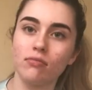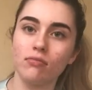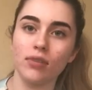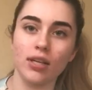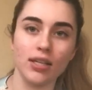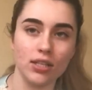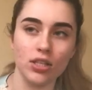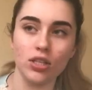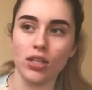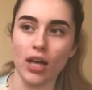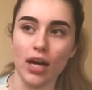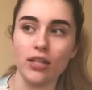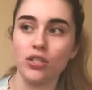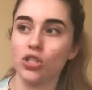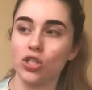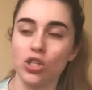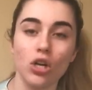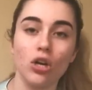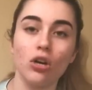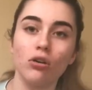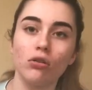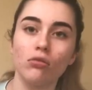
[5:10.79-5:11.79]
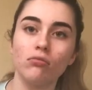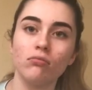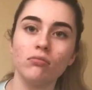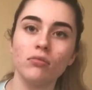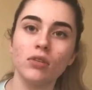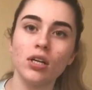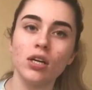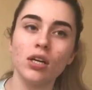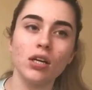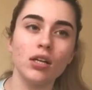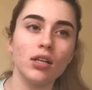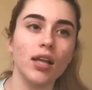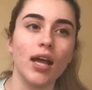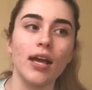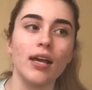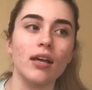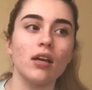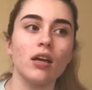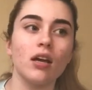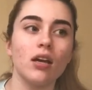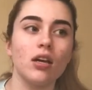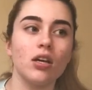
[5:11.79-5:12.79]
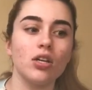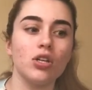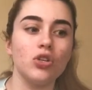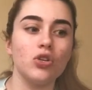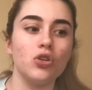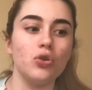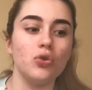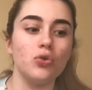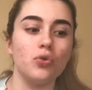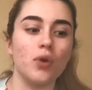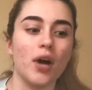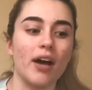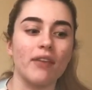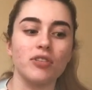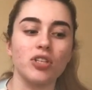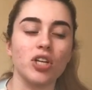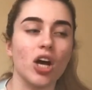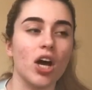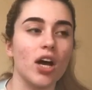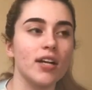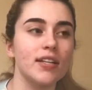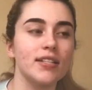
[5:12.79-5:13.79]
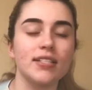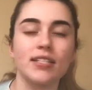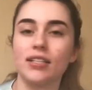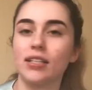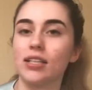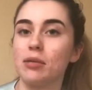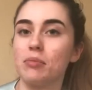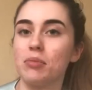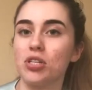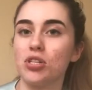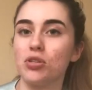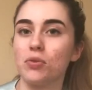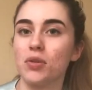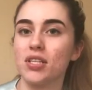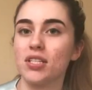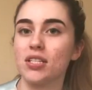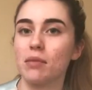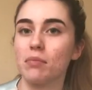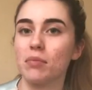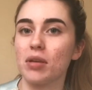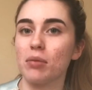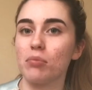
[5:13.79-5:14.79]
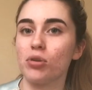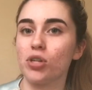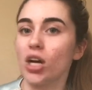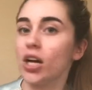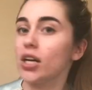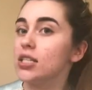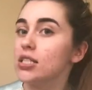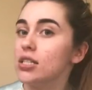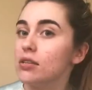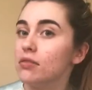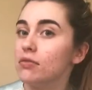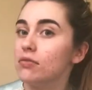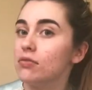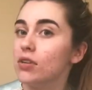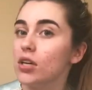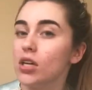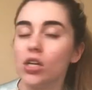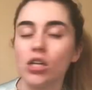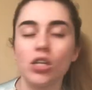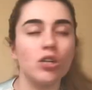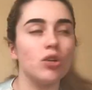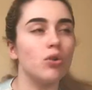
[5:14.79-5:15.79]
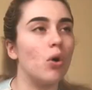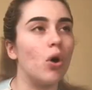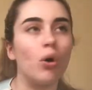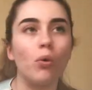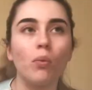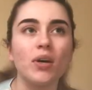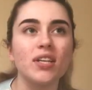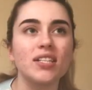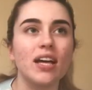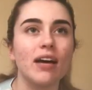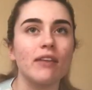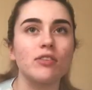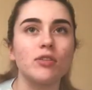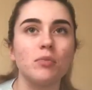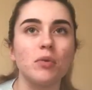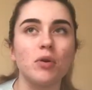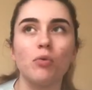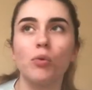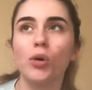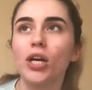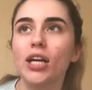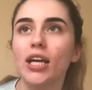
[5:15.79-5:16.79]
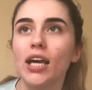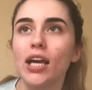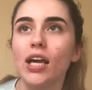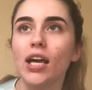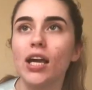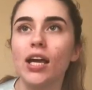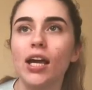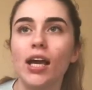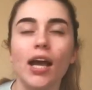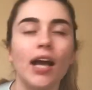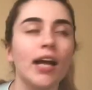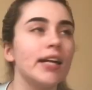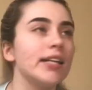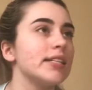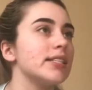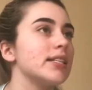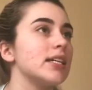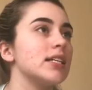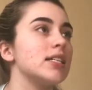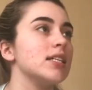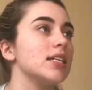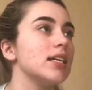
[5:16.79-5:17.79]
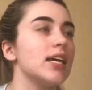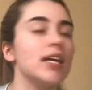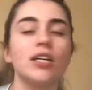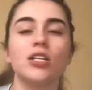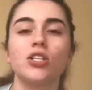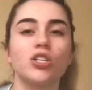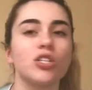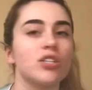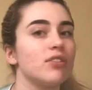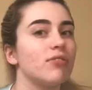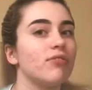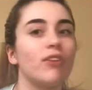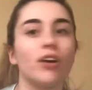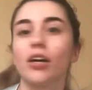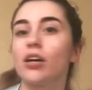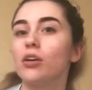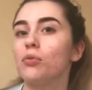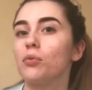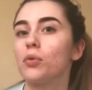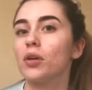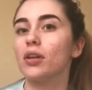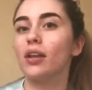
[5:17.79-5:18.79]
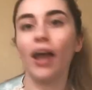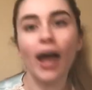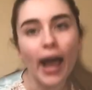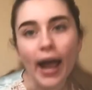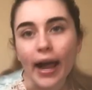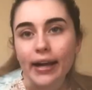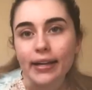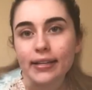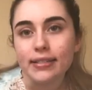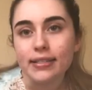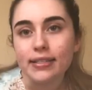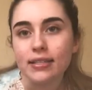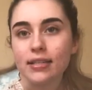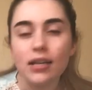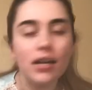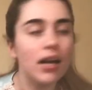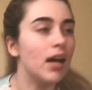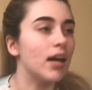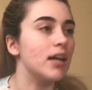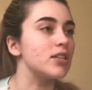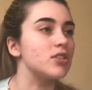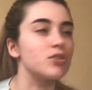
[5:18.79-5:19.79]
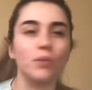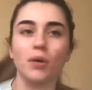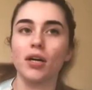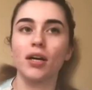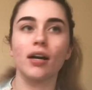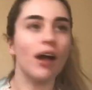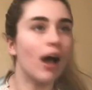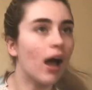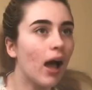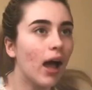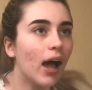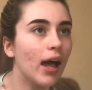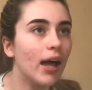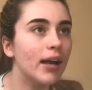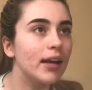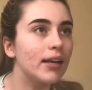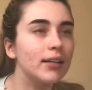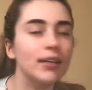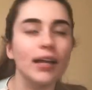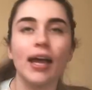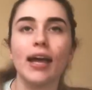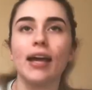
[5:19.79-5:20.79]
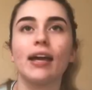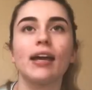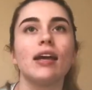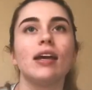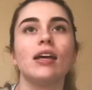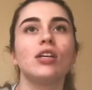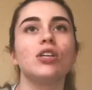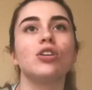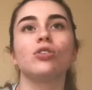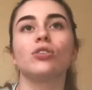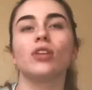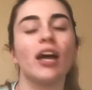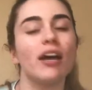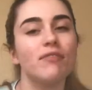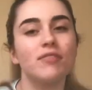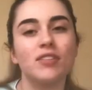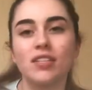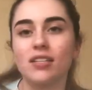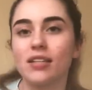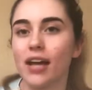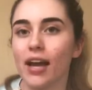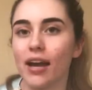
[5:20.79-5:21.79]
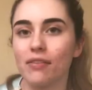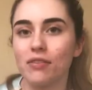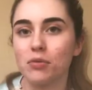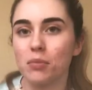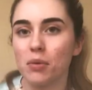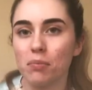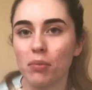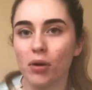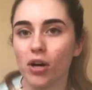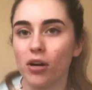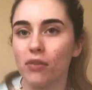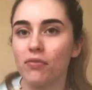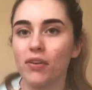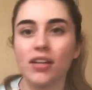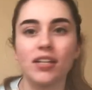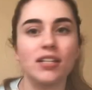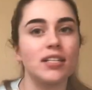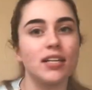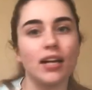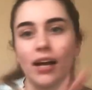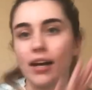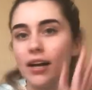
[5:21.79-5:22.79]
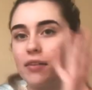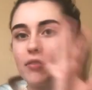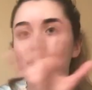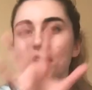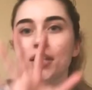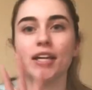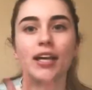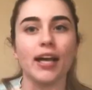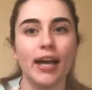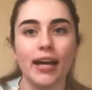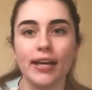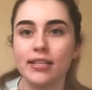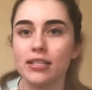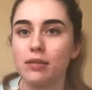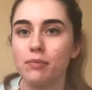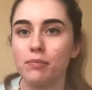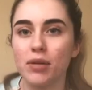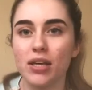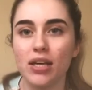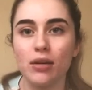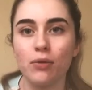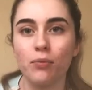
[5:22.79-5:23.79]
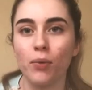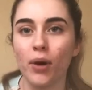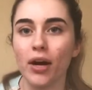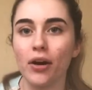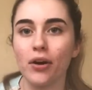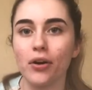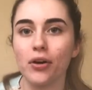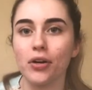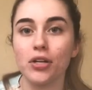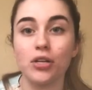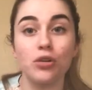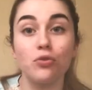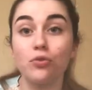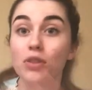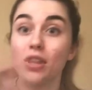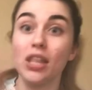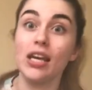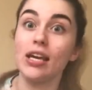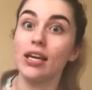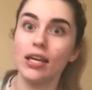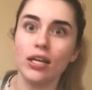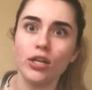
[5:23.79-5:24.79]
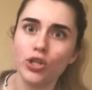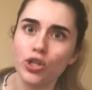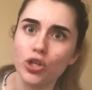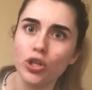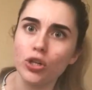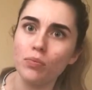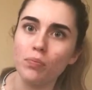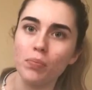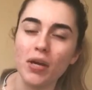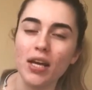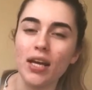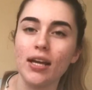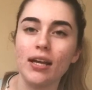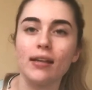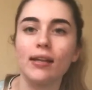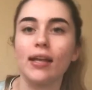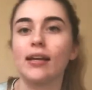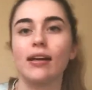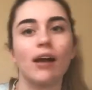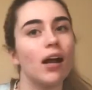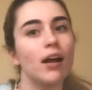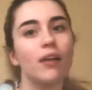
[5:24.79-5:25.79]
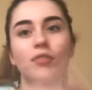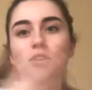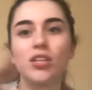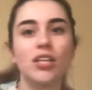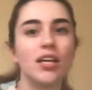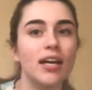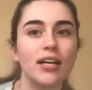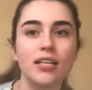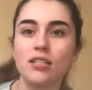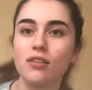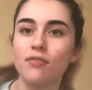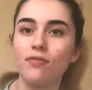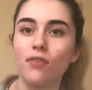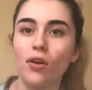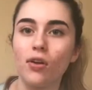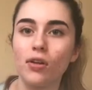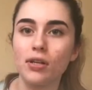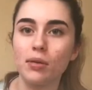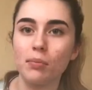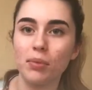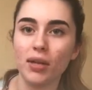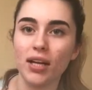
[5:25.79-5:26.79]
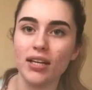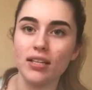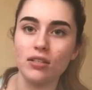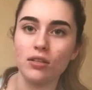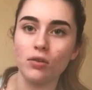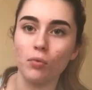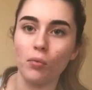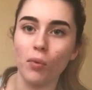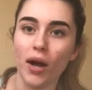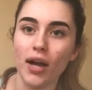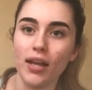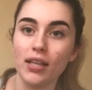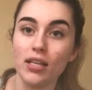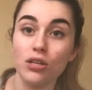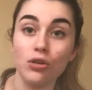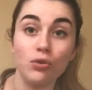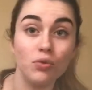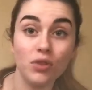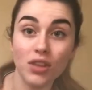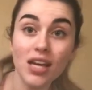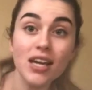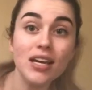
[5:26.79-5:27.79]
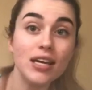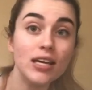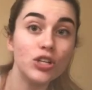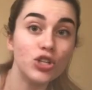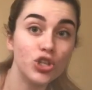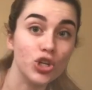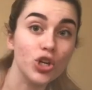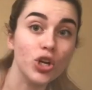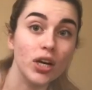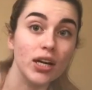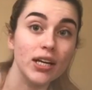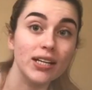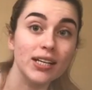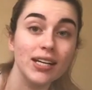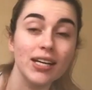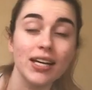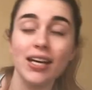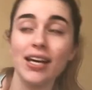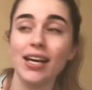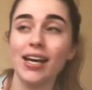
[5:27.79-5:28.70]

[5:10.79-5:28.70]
Like, that's you. Like, you have to constantly be doing something productive. You always have to be working, and it's like, you can't just fucking relax. I swear to God, like, your life doesn't have to be perfect. Not everything has to be where you think it should be. Like, not everything has to fall into place the way that you think it should.